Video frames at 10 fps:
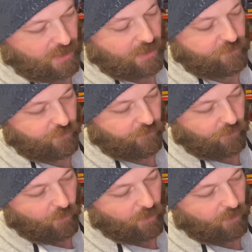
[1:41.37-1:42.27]
gives you
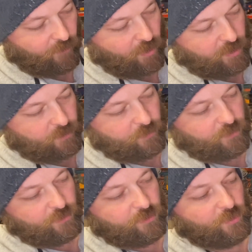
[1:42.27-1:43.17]
full air volume
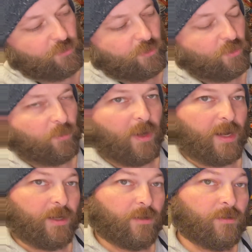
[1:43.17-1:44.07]
to your tube right
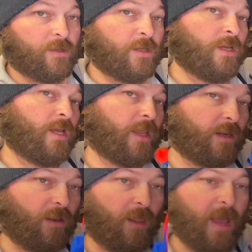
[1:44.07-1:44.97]
here, and it
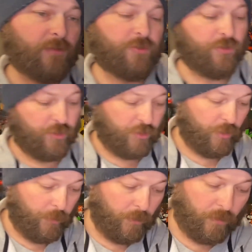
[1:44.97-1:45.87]
allows you to
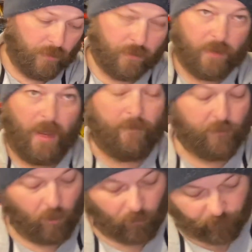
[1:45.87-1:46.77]
shoot half
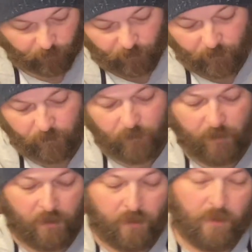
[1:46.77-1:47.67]
darts.
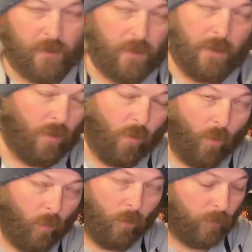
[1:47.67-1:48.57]

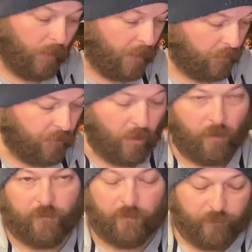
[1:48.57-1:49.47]
Or regular
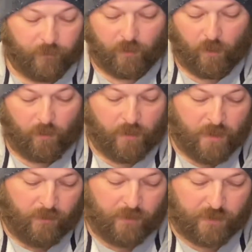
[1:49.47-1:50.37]
darts. So
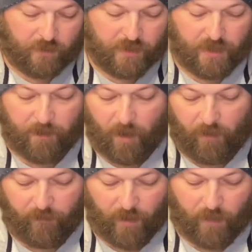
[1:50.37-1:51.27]
this one is
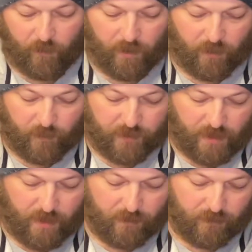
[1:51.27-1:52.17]
unmodified 100%.
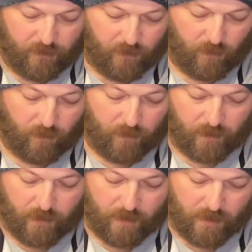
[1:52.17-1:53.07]
So
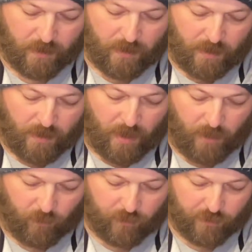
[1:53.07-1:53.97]
I
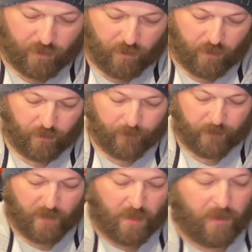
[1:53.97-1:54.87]
will show you.
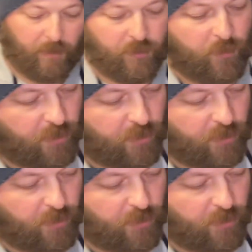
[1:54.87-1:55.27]
Now when you put